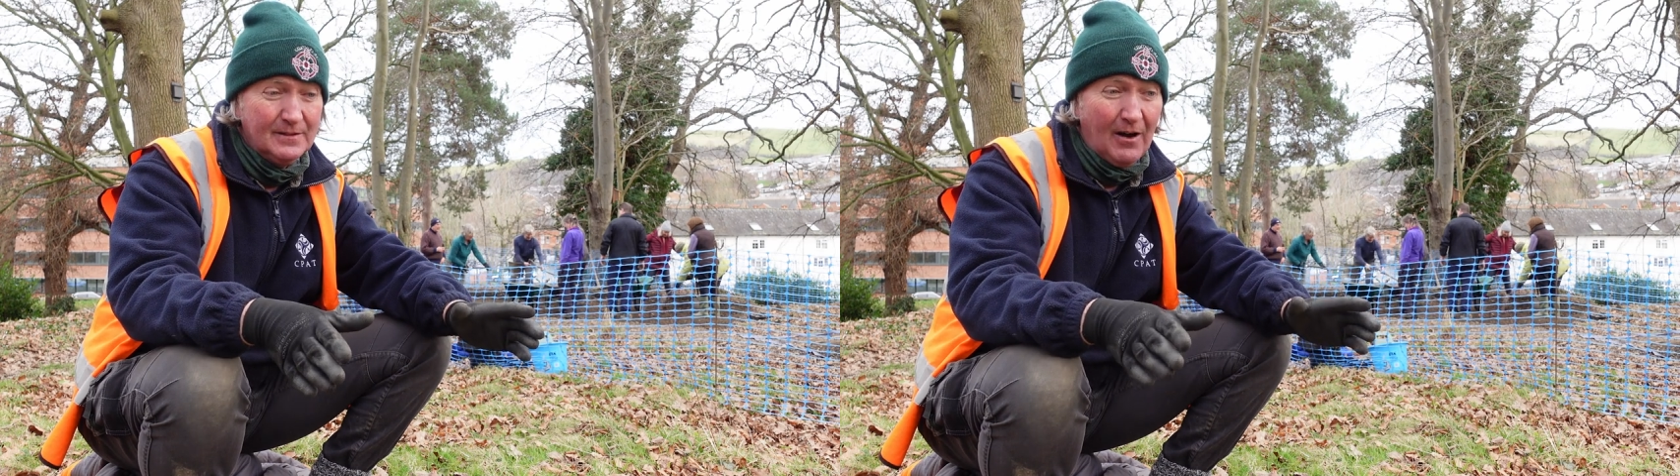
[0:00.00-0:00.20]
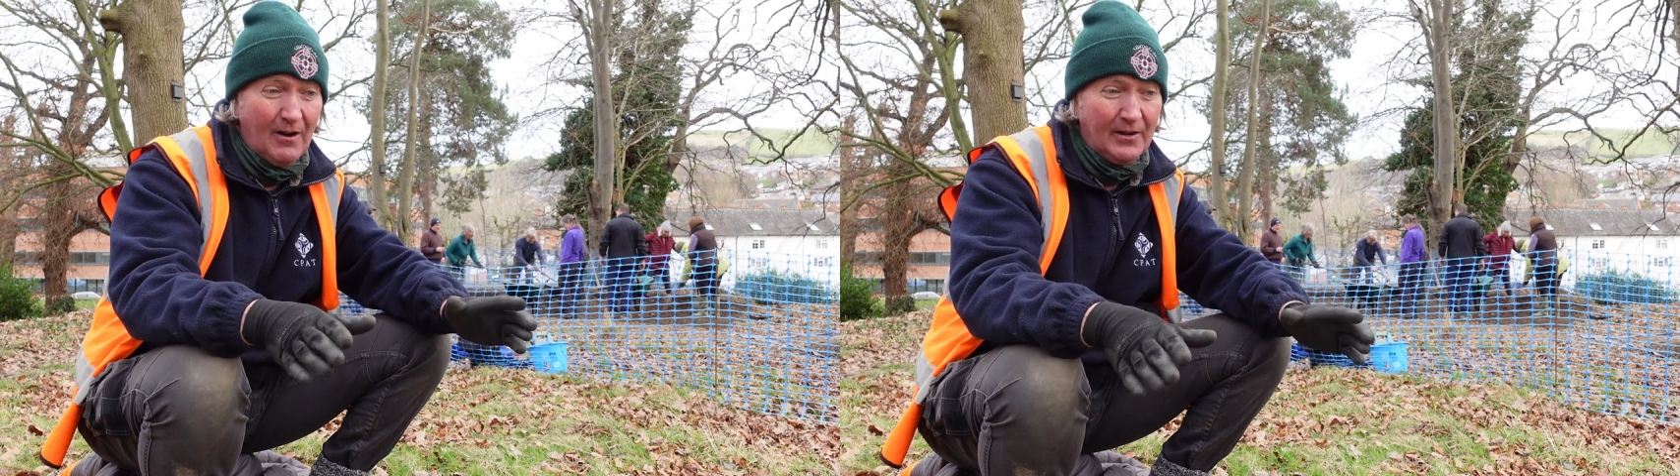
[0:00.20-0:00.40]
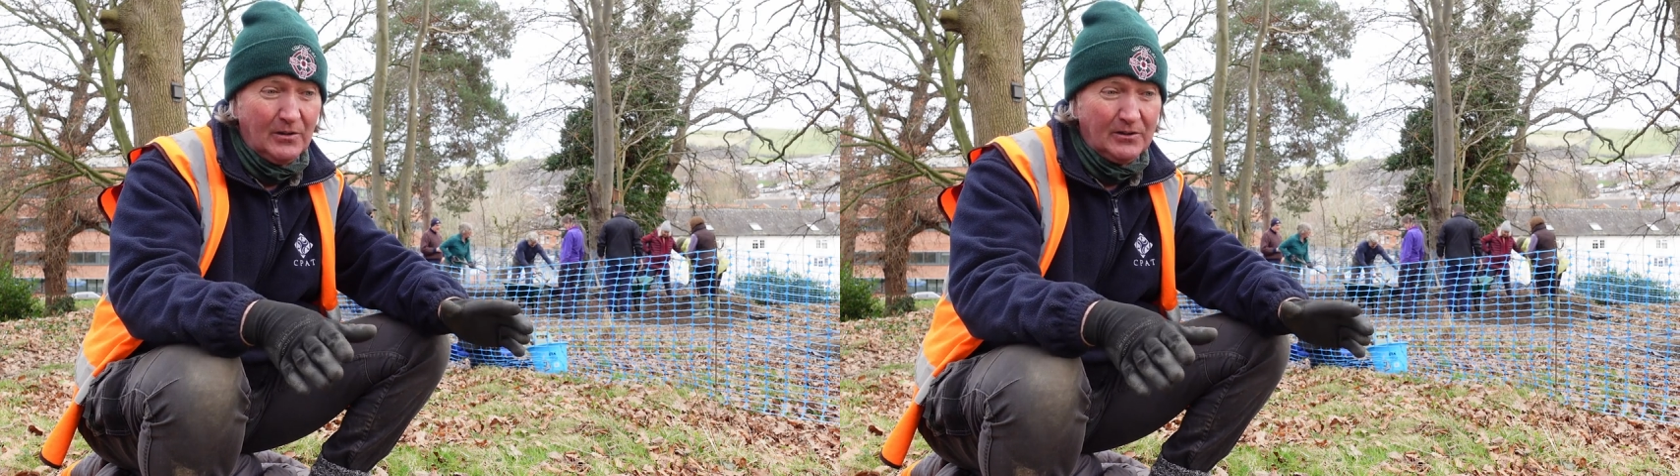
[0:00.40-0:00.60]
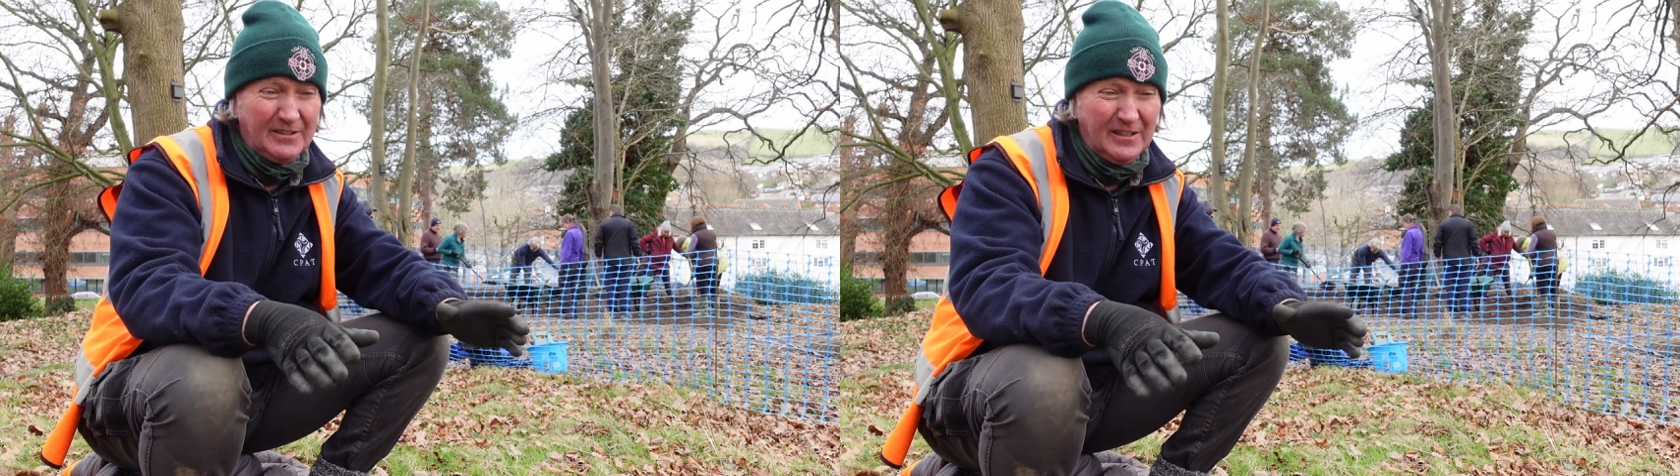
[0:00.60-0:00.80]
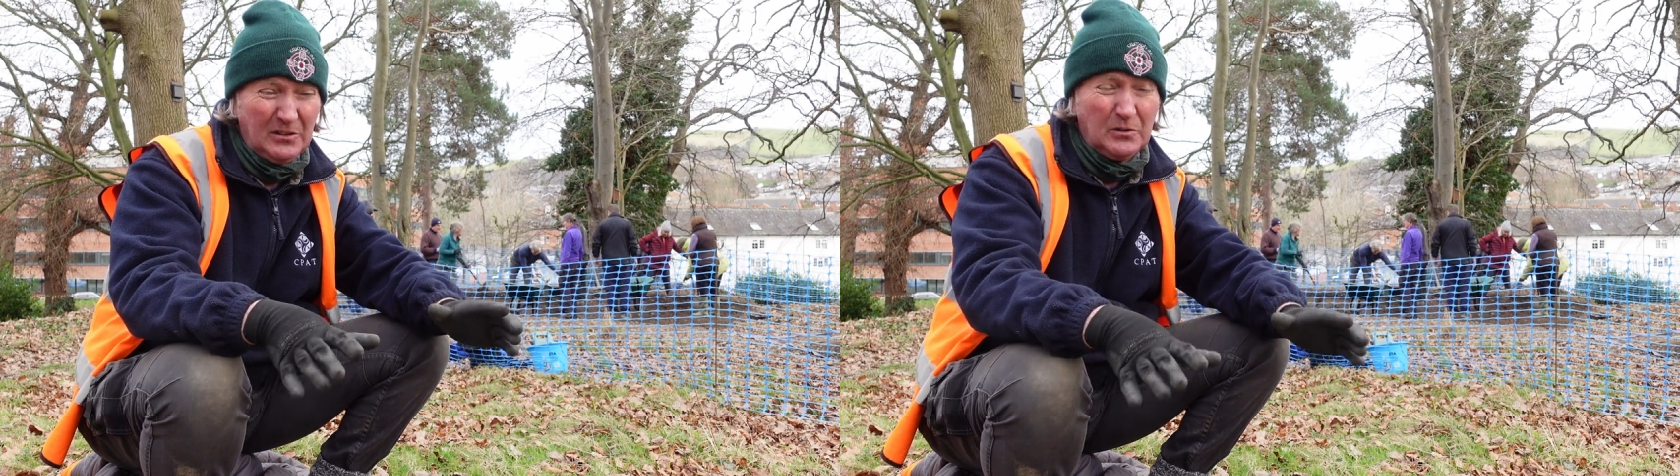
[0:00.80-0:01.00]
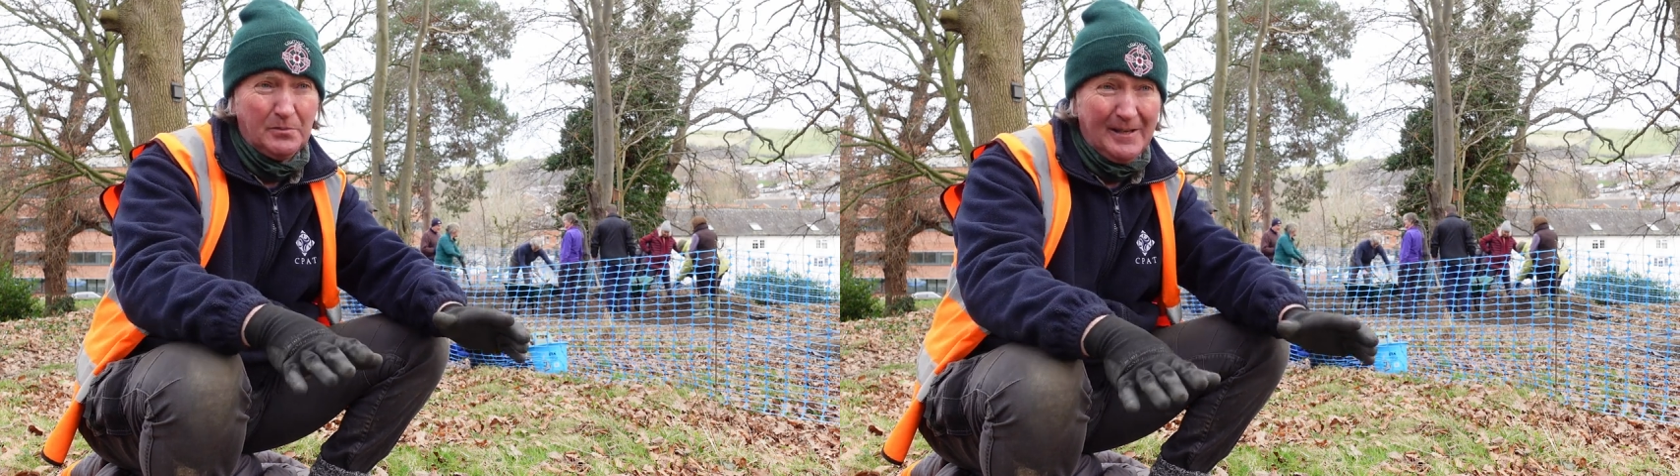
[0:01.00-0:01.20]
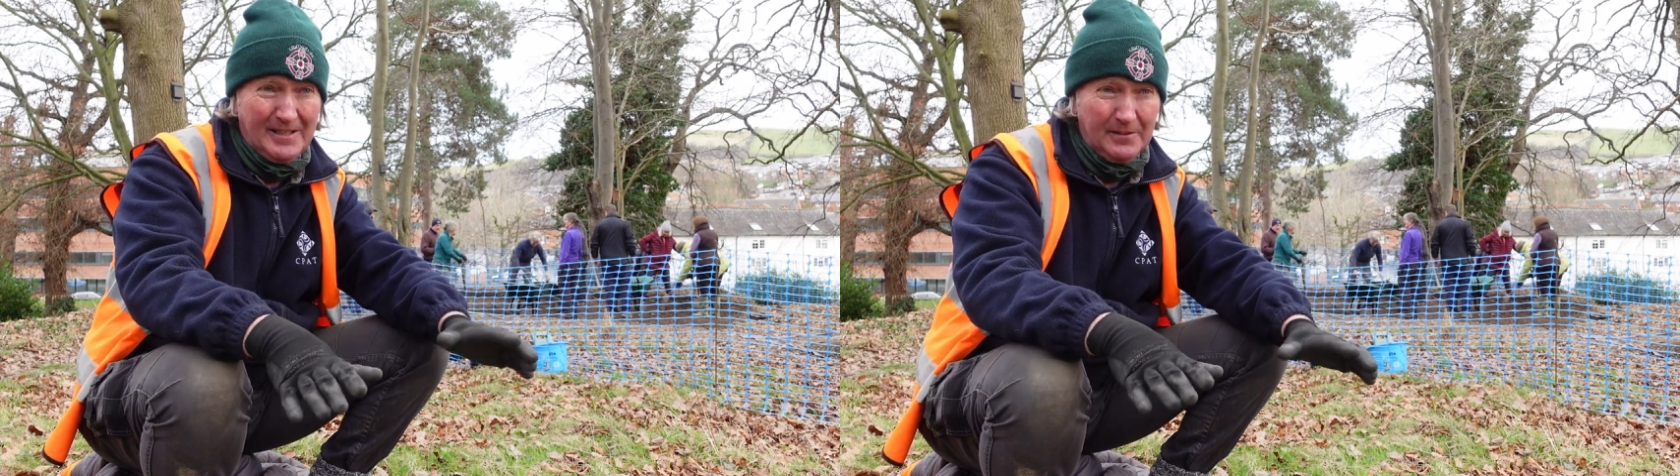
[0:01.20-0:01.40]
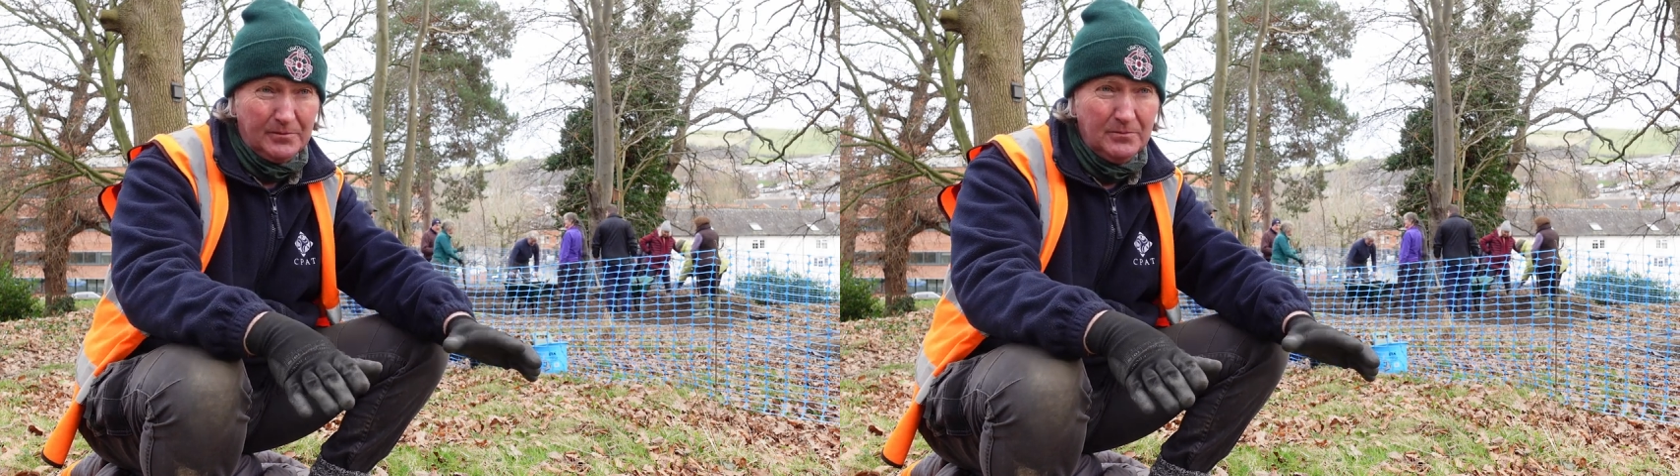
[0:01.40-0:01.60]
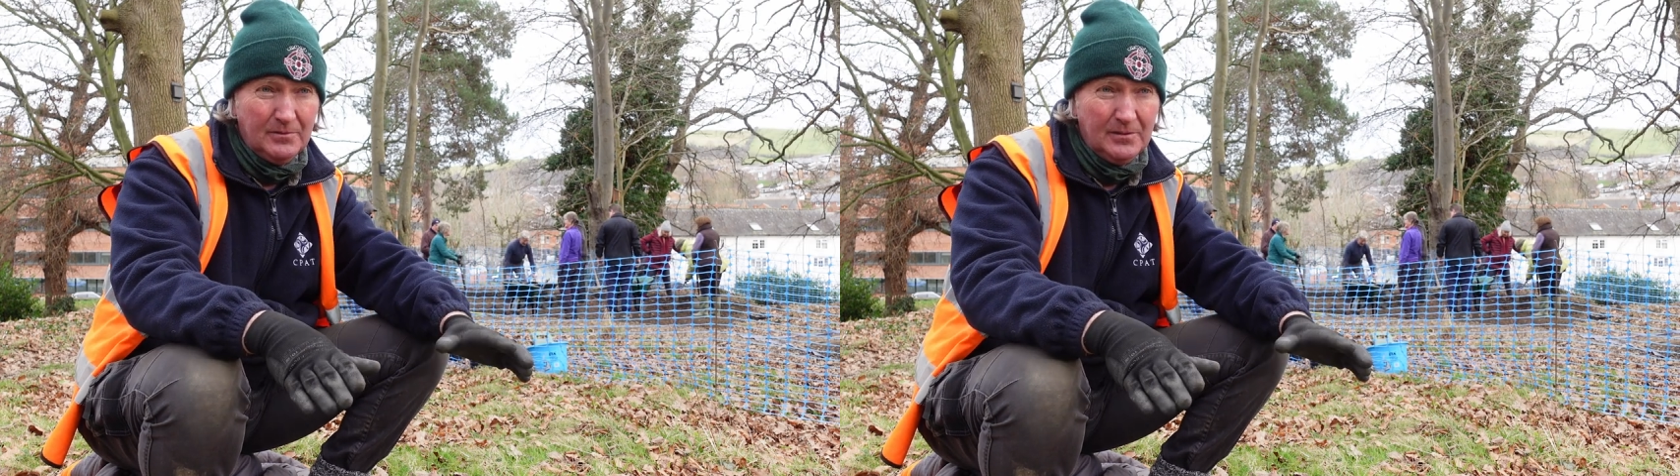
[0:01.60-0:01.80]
archaeology that looks medieval.